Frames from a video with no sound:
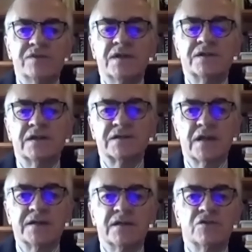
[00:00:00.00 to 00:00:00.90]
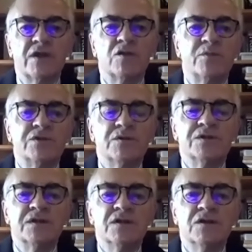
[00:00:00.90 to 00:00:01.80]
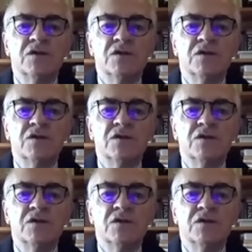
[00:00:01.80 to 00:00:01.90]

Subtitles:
an exciting trade opportunity